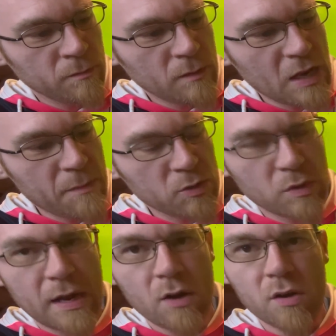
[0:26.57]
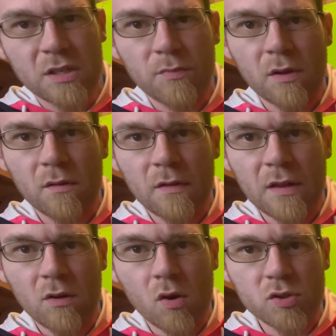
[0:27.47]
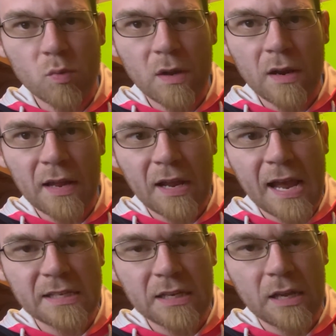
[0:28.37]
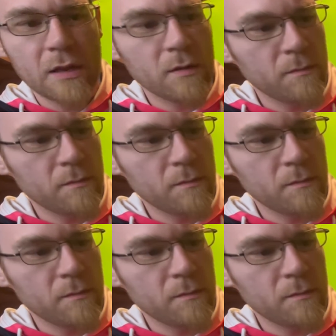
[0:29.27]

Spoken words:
and a +1 counter on something. And then it goes away and I can cast it again.